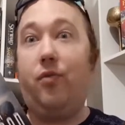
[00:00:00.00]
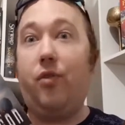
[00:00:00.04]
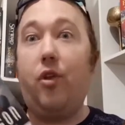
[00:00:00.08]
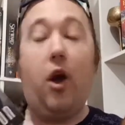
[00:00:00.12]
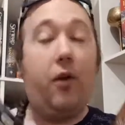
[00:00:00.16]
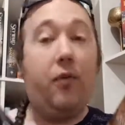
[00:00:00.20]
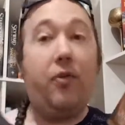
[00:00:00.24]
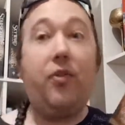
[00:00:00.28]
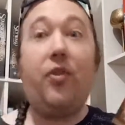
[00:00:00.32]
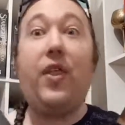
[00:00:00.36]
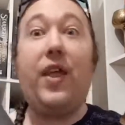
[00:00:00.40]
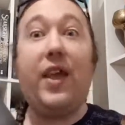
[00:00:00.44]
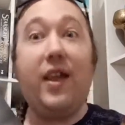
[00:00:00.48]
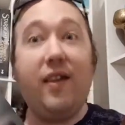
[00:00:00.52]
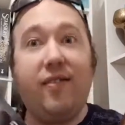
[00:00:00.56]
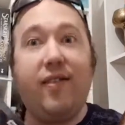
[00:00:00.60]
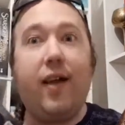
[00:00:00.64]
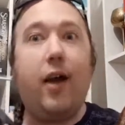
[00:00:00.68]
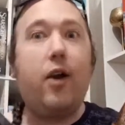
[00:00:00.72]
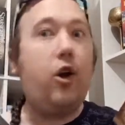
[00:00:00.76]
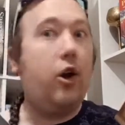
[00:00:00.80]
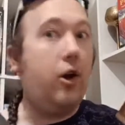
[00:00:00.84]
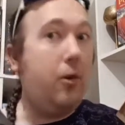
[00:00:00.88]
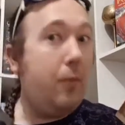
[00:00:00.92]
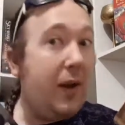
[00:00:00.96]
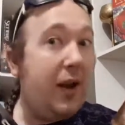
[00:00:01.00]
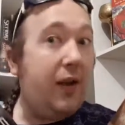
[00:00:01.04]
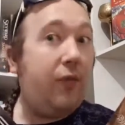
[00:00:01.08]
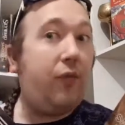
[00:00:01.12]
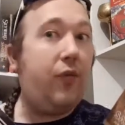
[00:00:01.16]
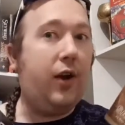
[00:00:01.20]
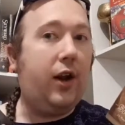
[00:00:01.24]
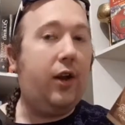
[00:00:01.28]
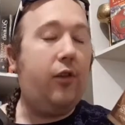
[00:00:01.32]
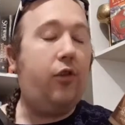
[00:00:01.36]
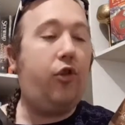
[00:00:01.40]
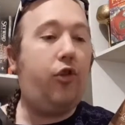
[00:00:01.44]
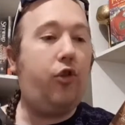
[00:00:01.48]
you know, things are going to be
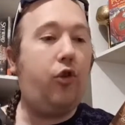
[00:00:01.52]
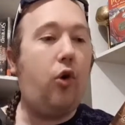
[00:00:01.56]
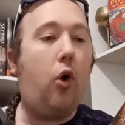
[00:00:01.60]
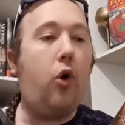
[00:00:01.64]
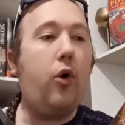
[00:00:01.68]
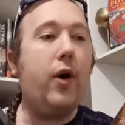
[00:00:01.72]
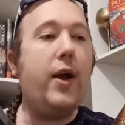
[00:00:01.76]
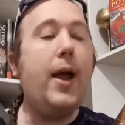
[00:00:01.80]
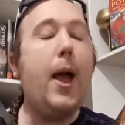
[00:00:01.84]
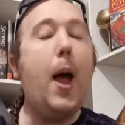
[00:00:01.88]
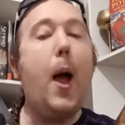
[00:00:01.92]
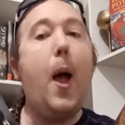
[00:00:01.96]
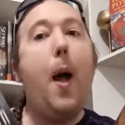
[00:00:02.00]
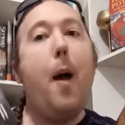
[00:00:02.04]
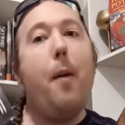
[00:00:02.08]
different in the story,